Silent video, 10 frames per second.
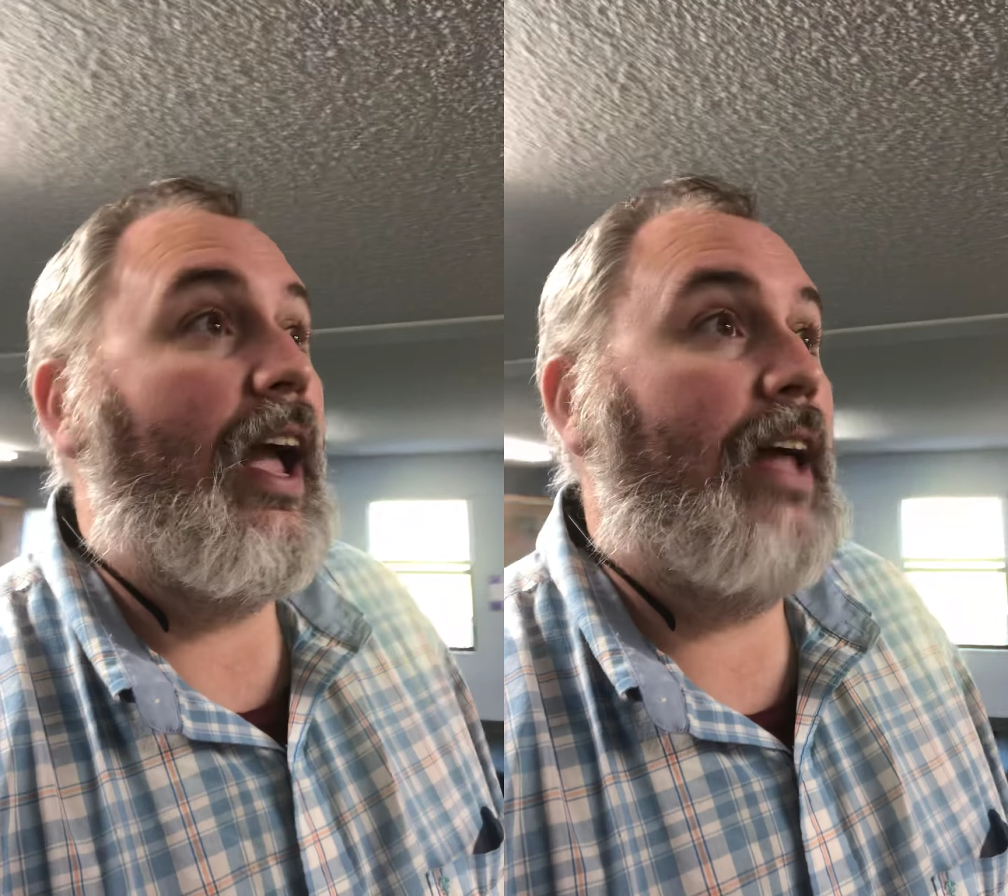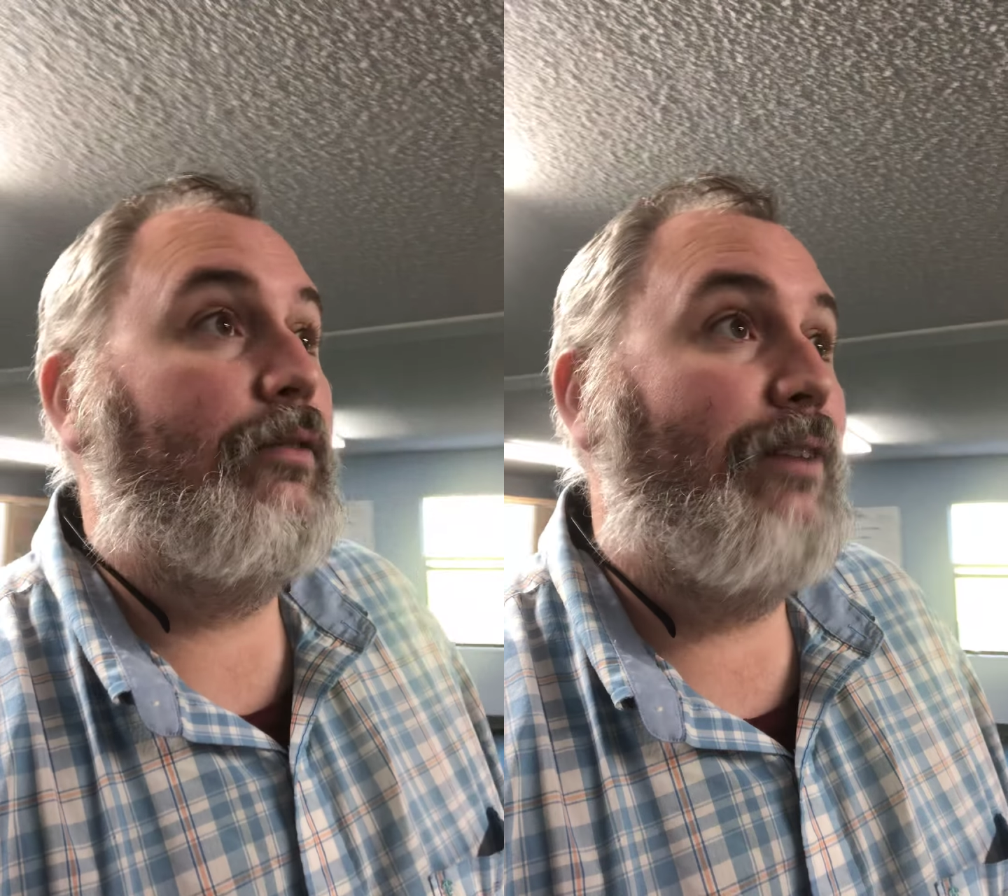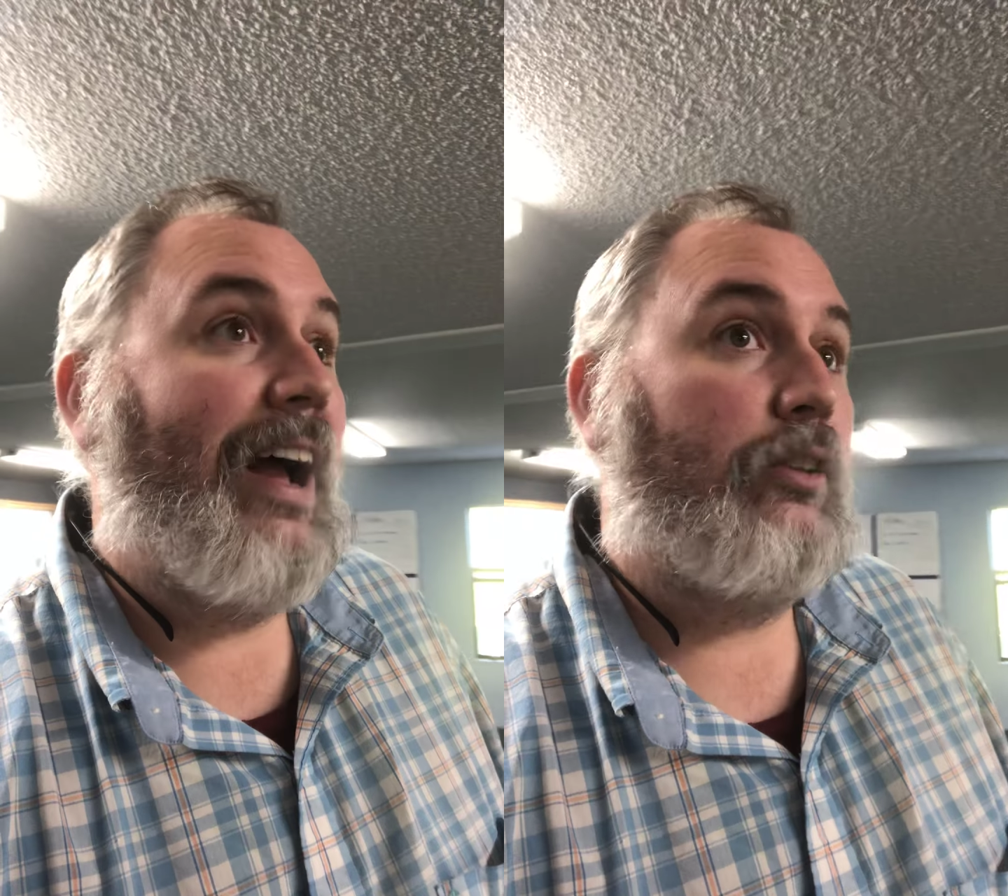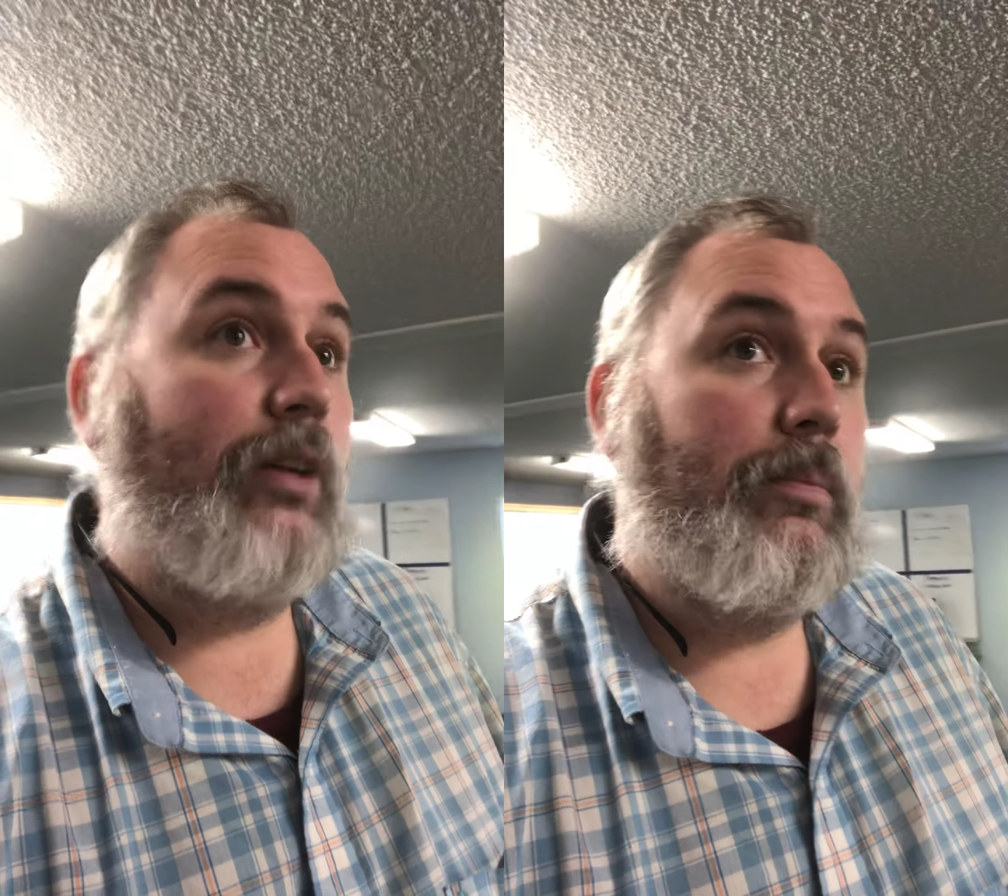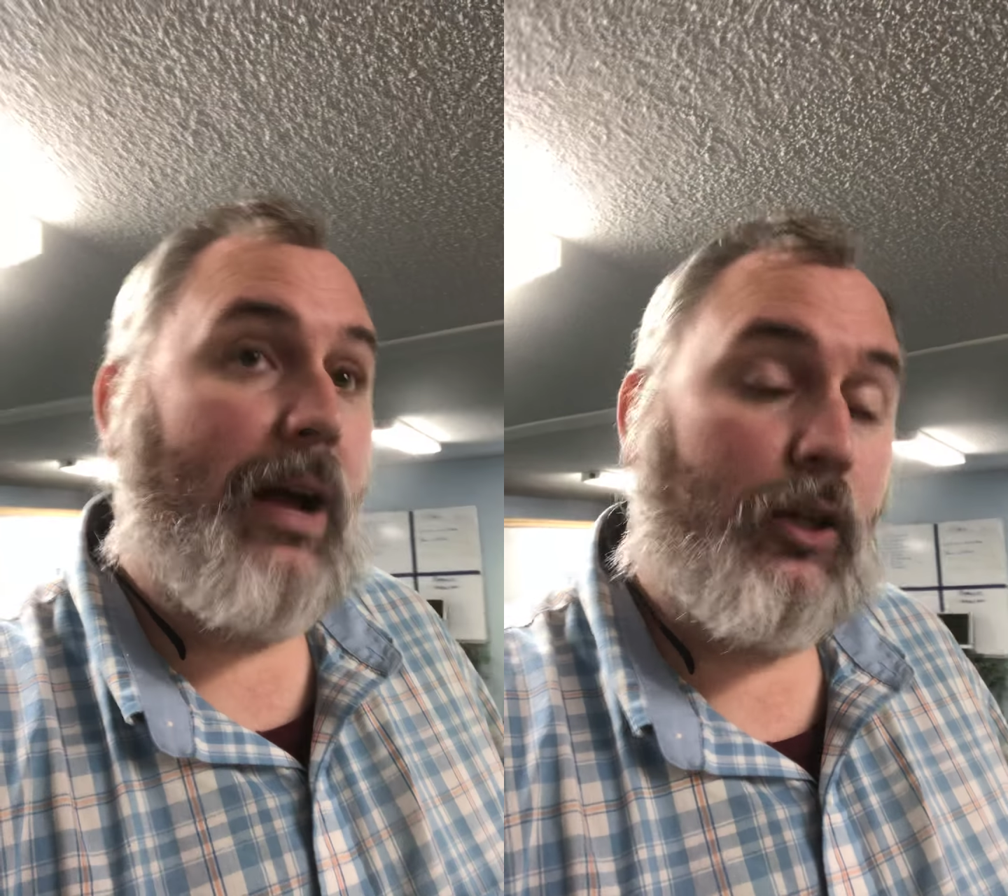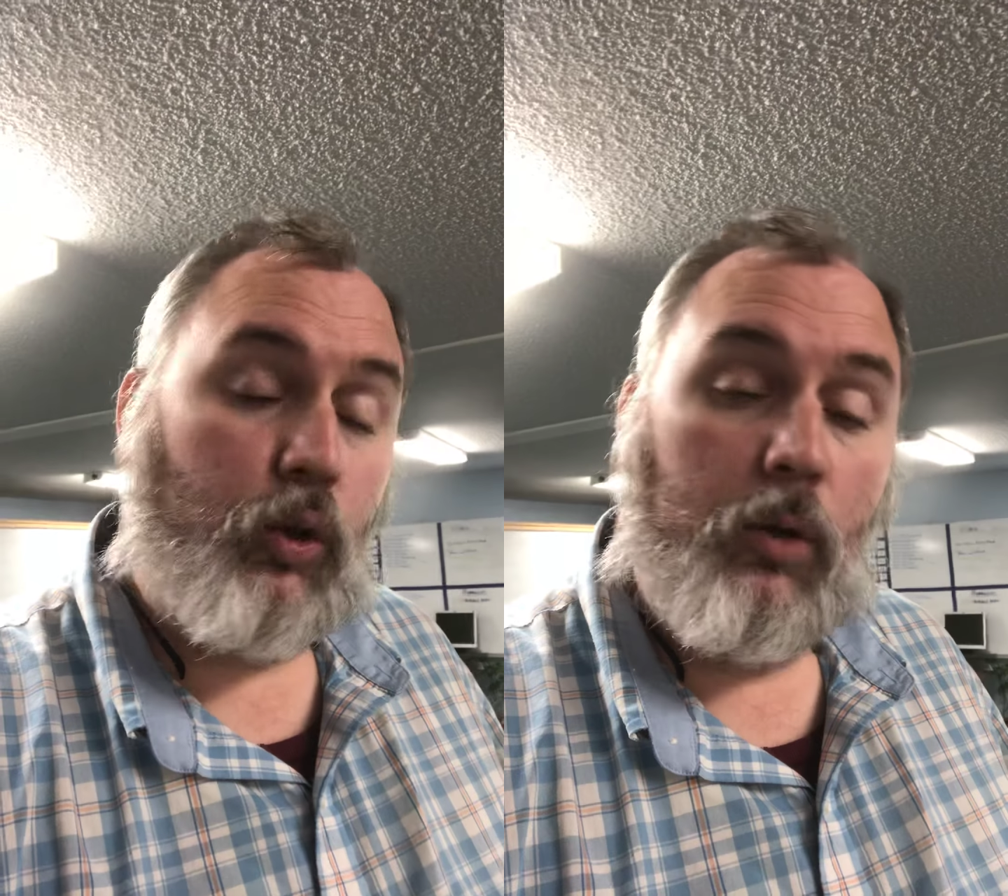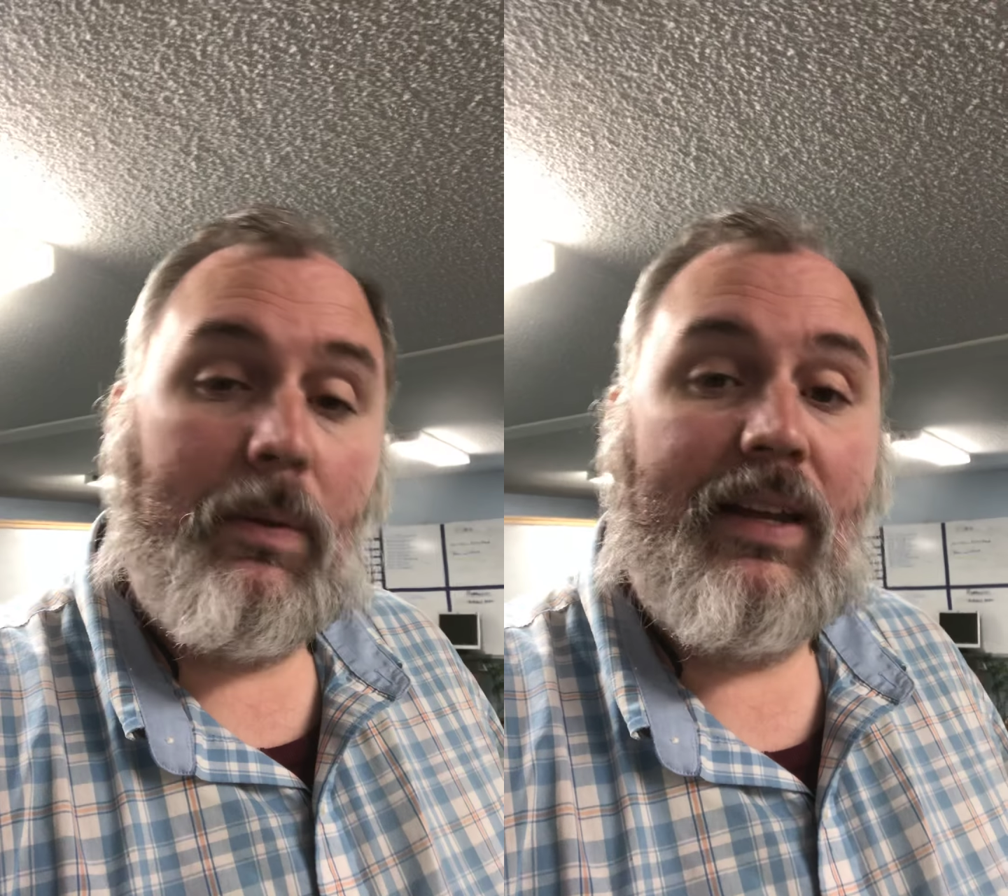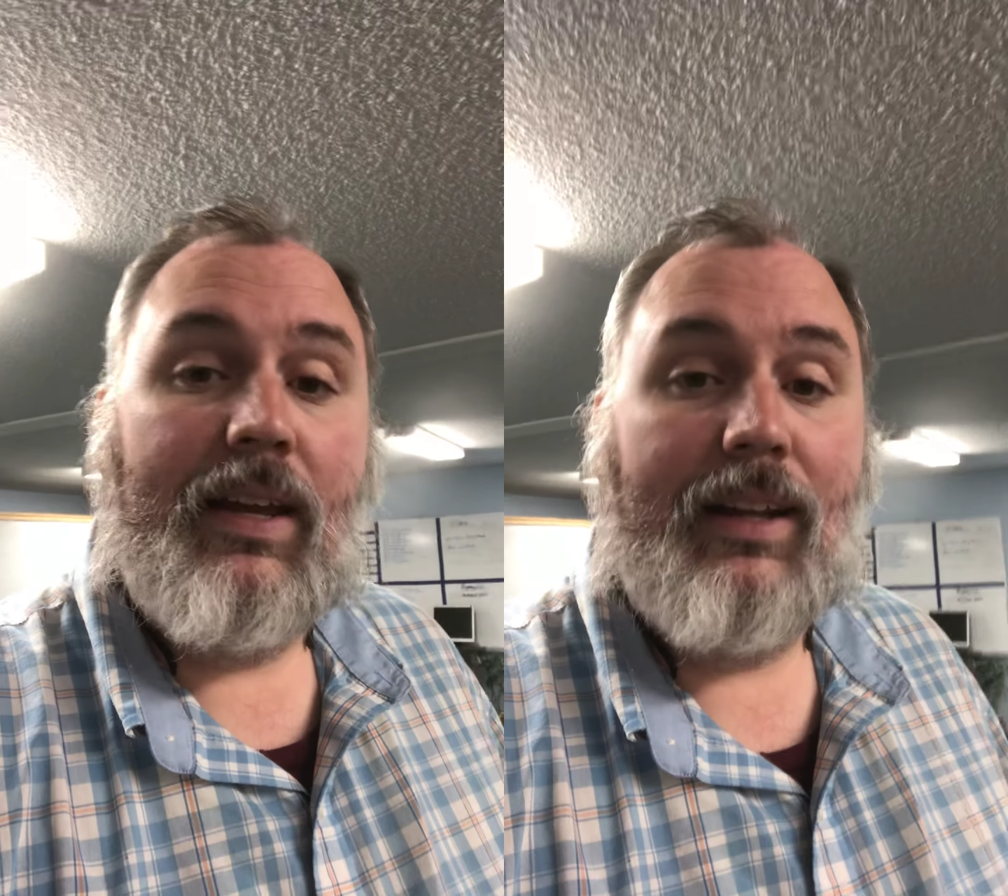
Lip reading: and factoring by grouping